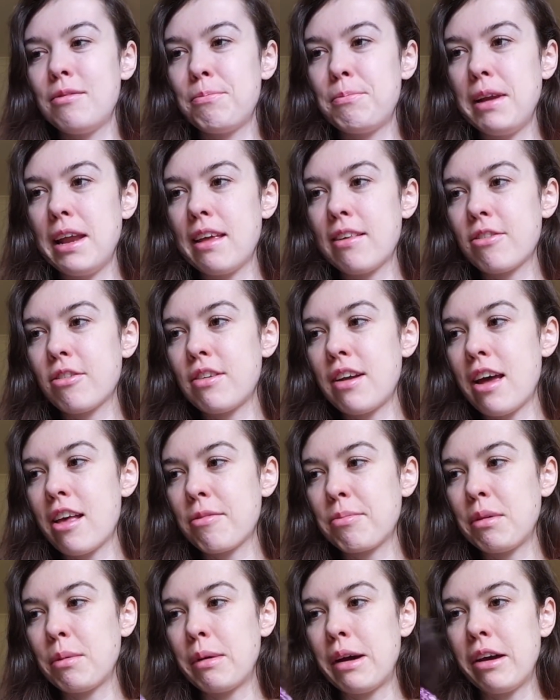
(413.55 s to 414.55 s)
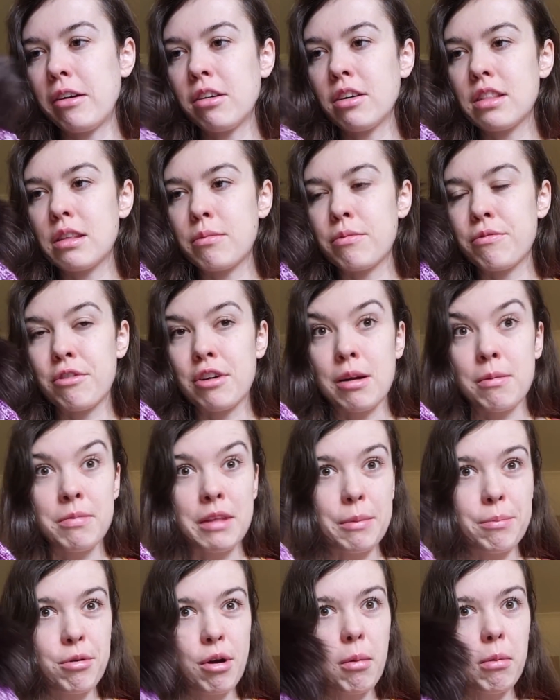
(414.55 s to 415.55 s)
Please don't ask me where I got them from.
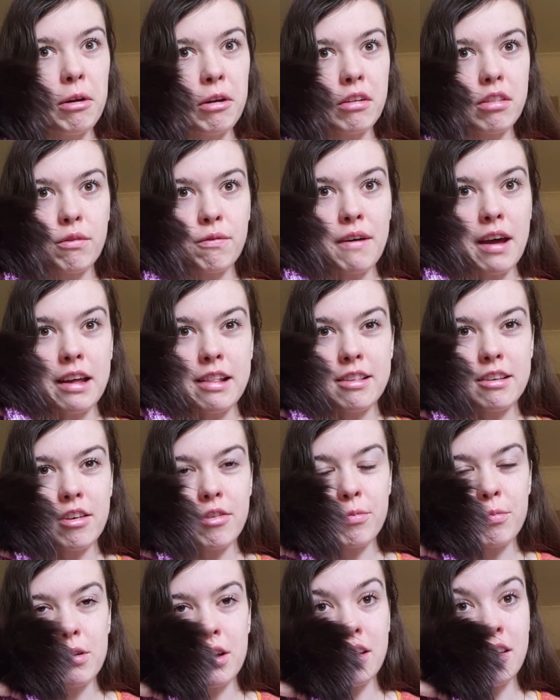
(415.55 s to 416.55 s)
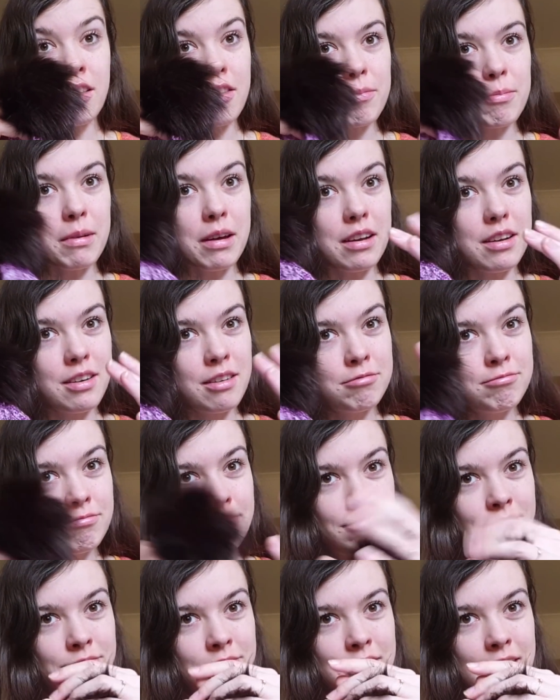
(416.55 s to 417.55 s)
They're probably not the fanciest ones, but
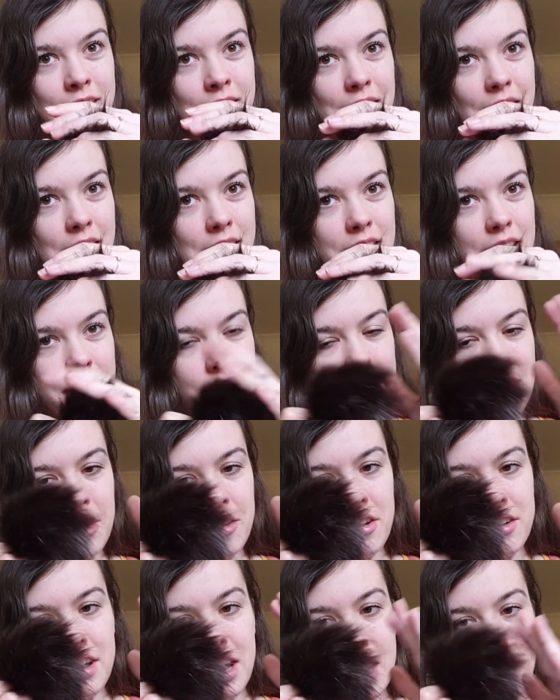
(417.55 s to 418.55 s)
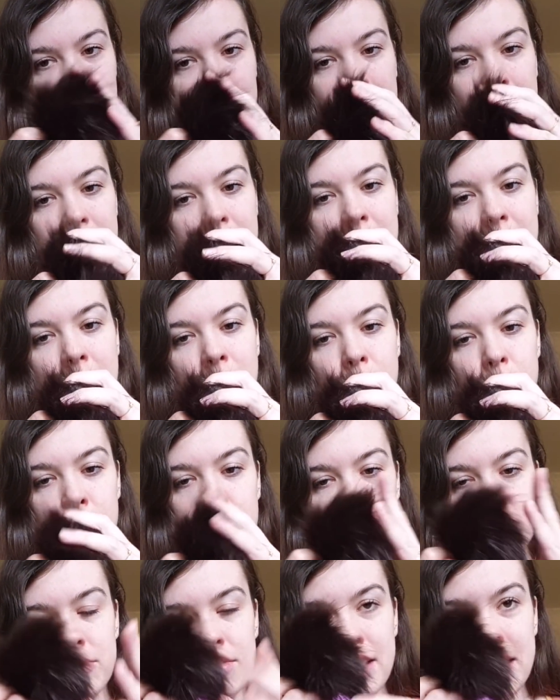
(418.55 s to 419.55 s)
at least they're not harming any
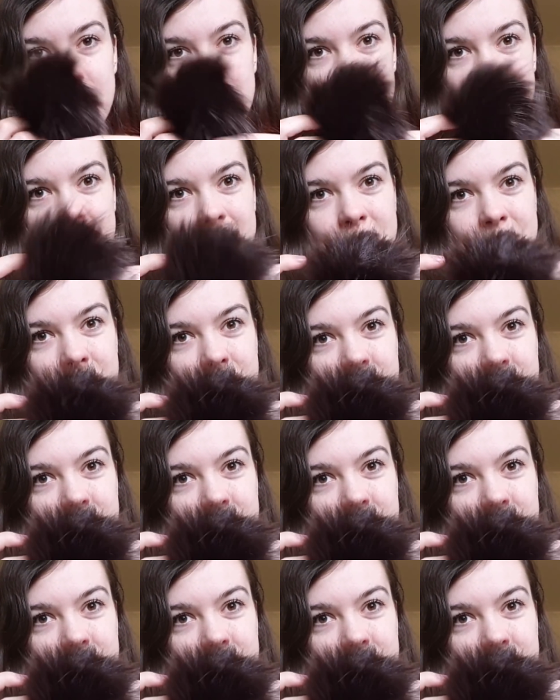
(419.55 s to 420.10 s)
animals. And